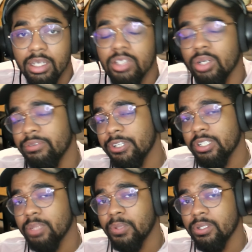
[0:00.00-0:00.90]
So I
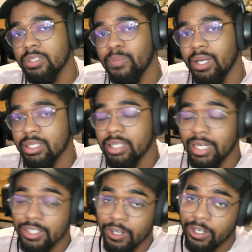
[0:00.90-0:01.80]
finished up on these blocks and
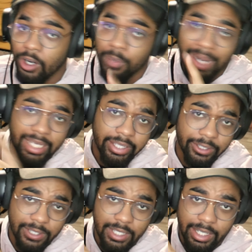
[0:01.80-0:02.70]
I started on my
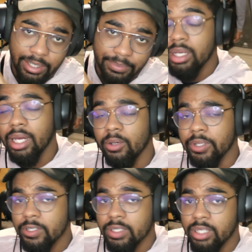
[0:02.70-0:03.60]
gear design. Now,
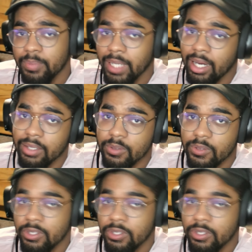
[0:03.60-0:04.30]
here's a tip that I use.